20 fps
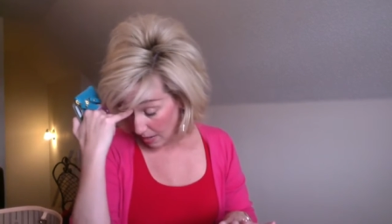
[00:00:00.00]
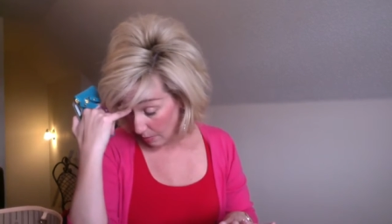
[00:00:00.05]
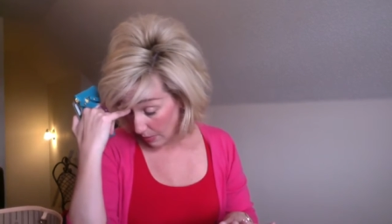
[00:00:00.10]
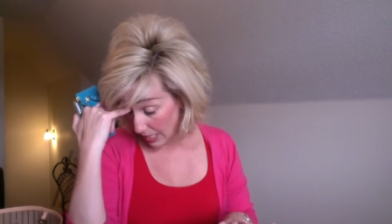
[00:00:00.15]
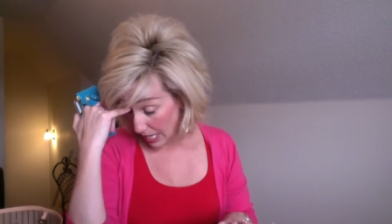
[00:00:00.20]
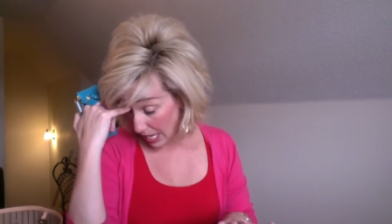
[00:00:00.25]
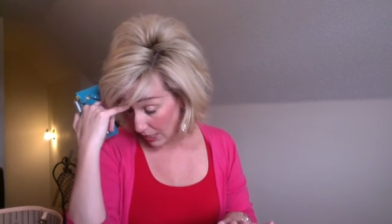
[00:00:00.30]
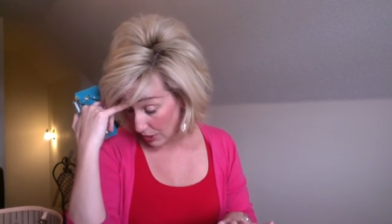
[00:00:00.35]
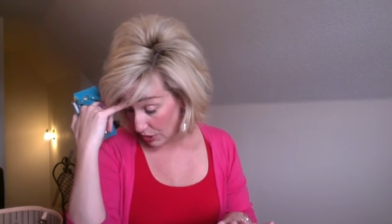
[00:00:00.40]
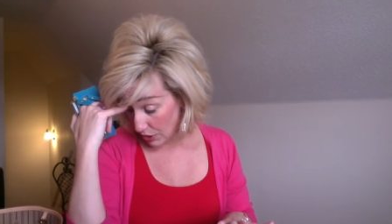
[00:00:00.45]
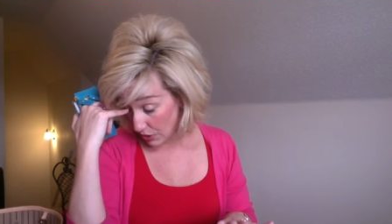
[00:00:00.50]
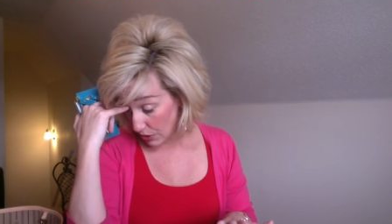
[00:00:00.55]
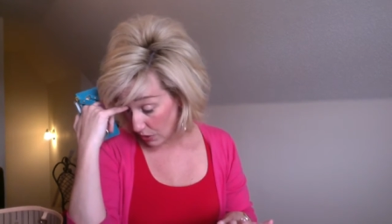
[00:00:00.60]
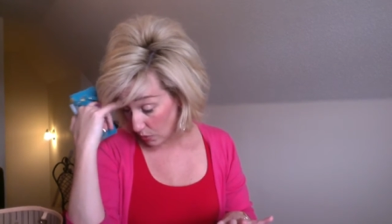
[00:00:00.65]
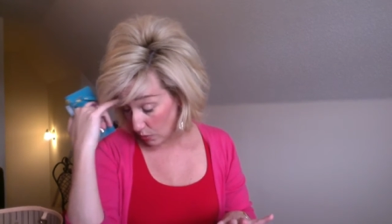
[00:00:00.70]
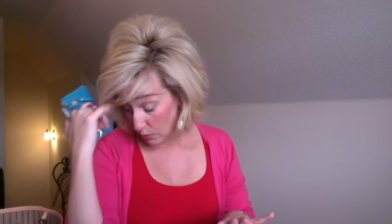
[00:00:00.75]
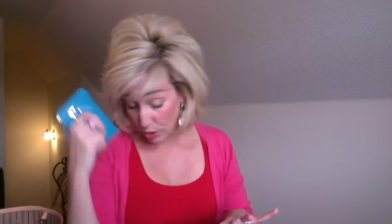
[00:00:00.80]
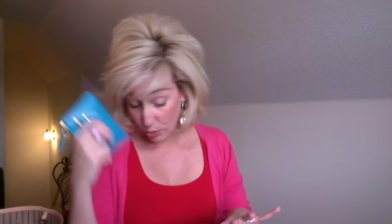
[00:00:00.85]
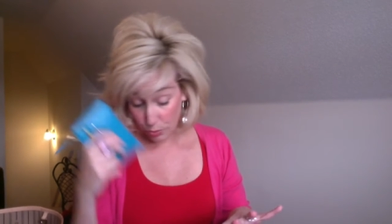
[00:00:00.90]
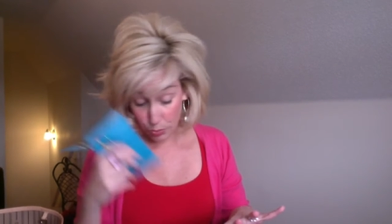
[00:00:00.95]
But I just
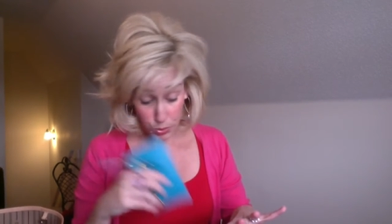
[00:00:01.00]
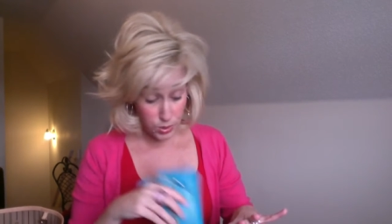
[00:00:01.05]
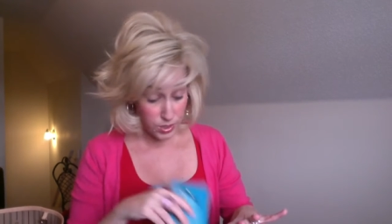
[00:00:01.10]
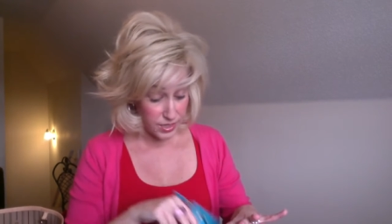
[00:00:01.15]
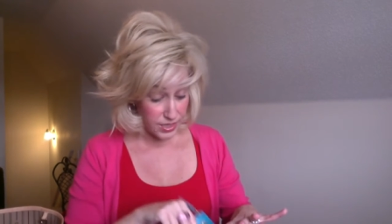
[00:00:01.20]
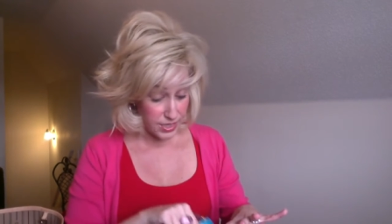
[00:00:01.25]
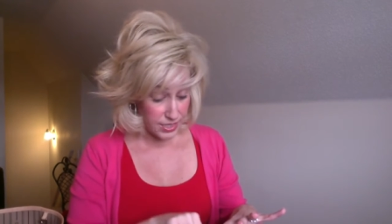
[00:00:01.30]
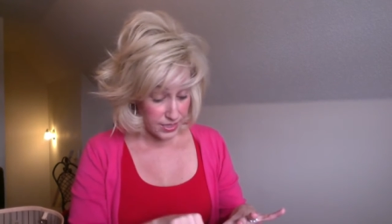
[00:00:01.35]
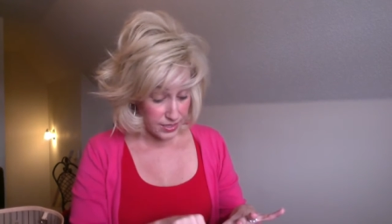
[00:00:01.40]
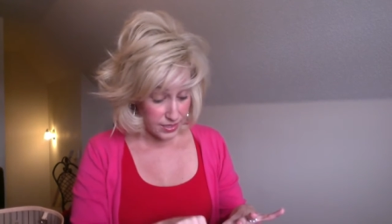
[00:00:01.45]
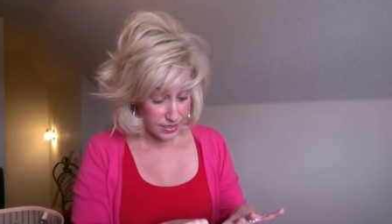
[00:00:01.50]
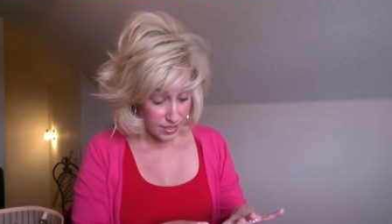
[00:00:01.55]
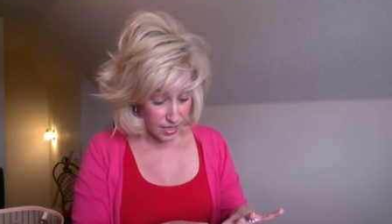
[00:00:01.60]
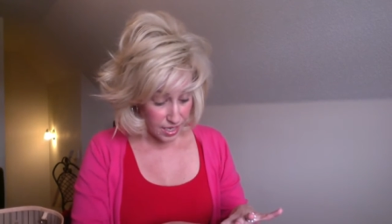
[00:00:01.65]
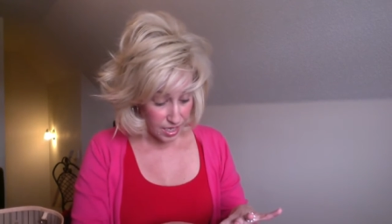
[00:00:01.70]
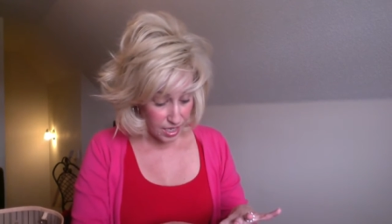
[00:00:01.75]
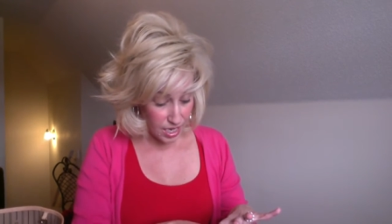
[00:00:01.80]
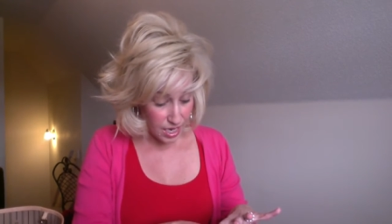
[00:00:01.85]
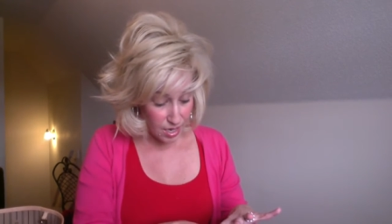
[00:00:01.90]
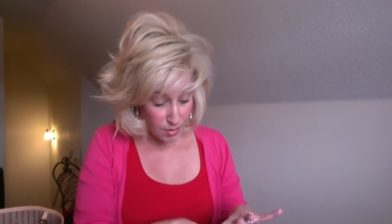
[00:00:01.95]
don't want to put this,
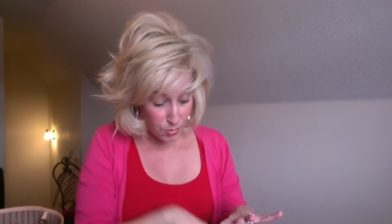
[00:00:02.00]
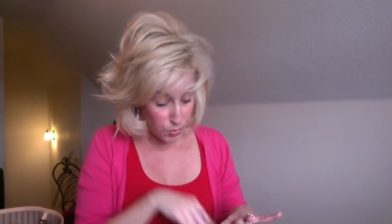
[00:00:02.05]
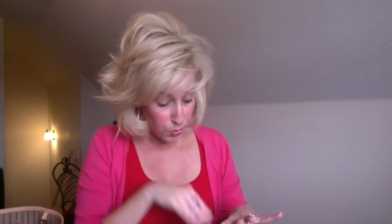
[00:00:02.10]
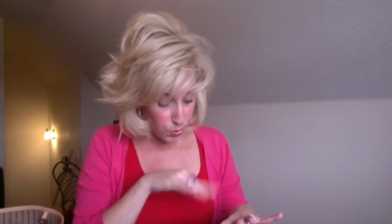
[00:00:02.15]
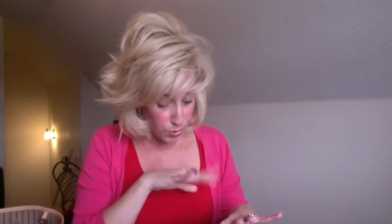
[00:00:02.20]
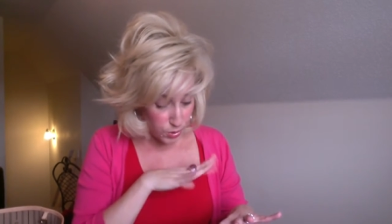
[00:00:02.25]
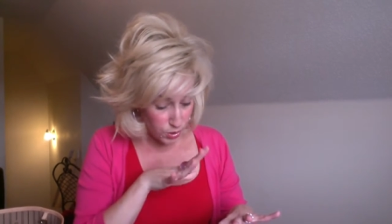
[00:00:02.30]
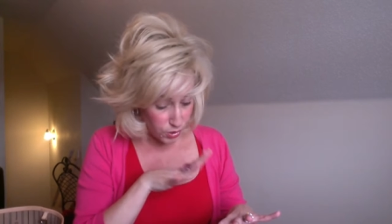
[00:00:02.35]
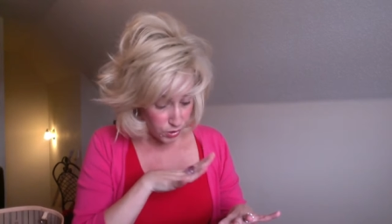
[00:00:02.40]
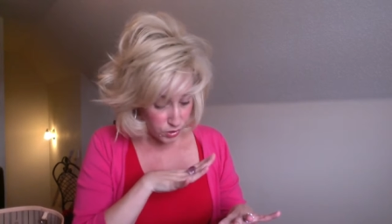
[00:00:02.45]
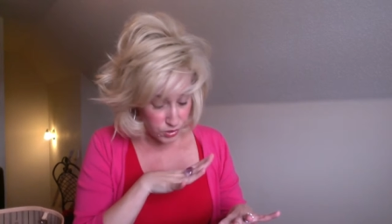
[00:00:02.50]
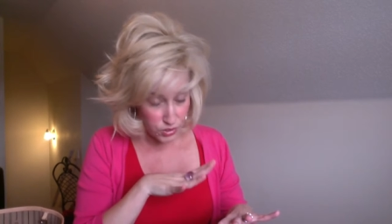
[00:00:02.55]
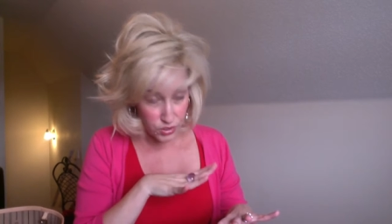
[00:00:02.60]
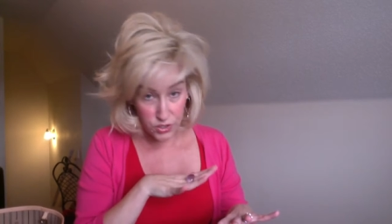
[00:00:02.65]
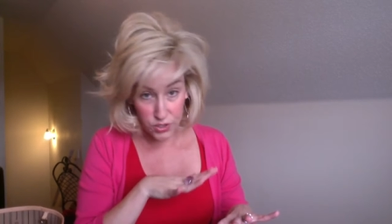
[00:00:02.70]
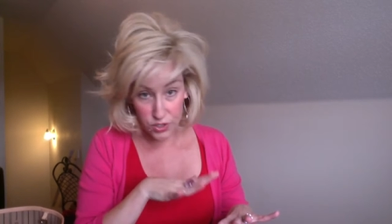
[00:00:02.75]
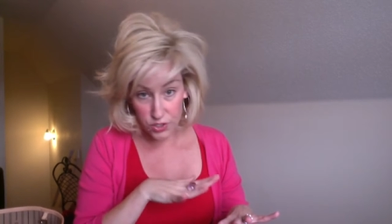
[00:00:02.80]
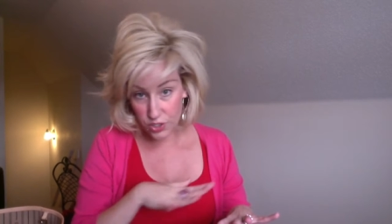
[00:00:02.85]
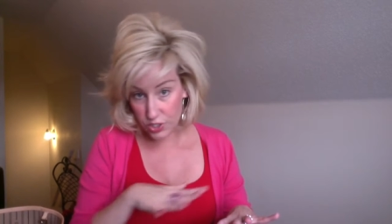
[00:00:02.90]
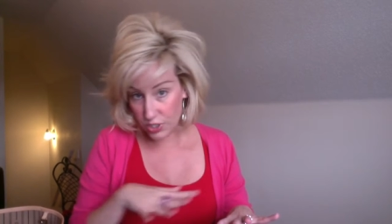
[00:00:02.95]
I'm going to put her
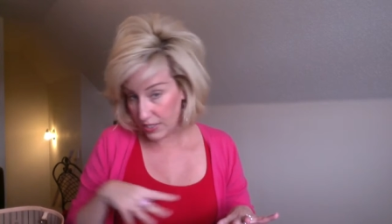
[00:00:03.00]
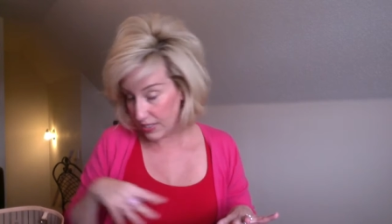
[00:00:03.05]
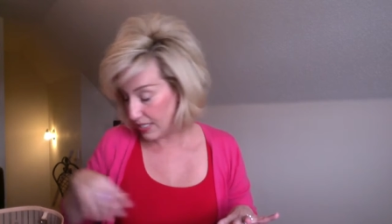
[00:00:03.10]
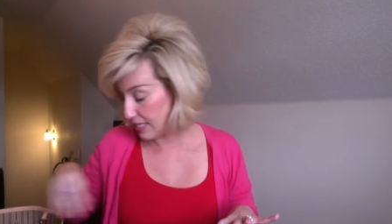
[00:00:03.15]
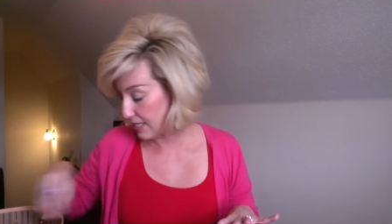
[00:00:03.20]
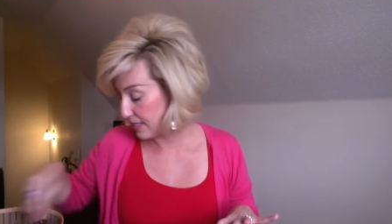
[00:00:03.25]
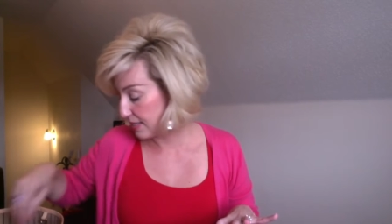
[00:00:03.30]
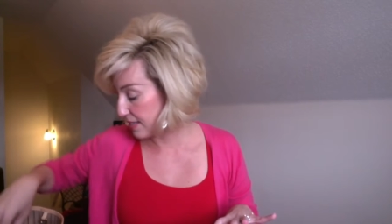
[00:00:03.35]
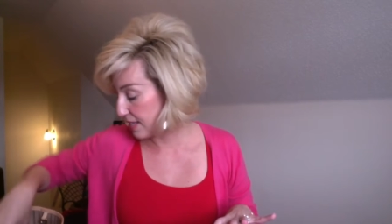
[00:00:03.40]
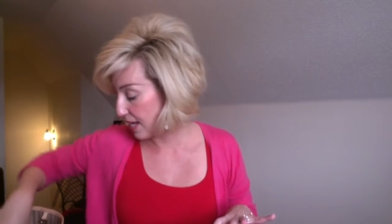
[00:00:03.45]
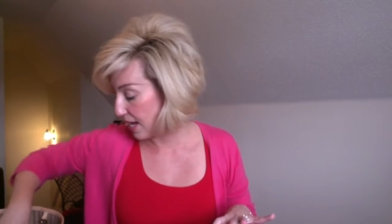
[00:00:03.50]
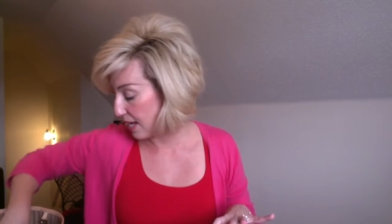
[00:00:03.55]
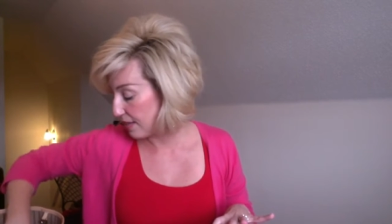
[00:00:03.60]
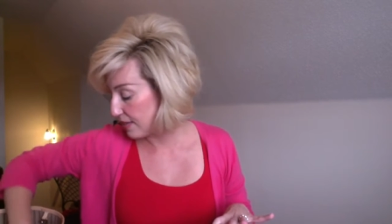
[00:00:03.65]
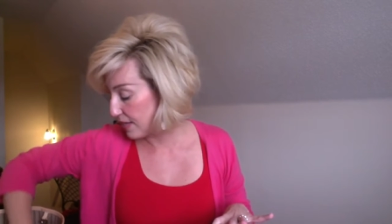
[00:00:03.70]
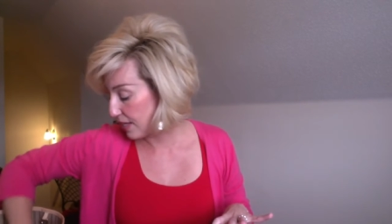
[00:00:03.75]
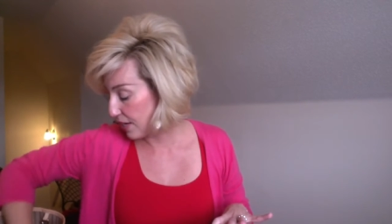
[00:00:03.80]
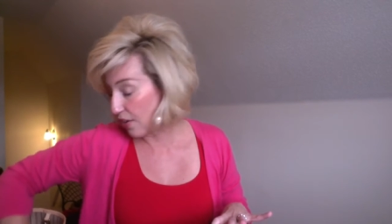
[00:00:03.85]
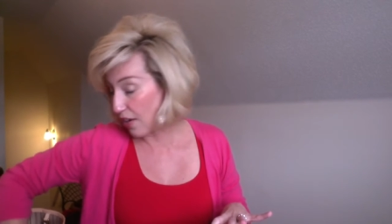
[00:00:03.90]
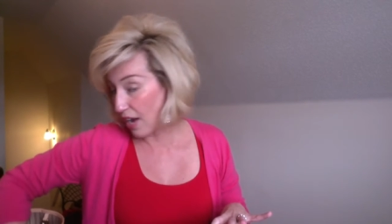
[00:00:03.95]
just to the side
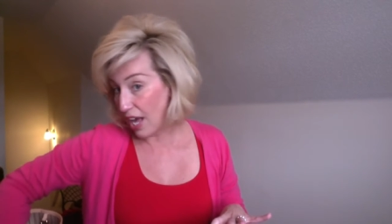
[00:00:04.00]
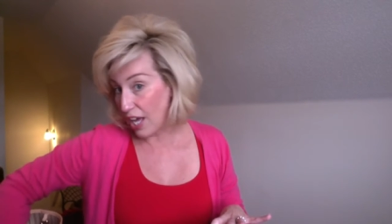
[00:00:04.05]
there.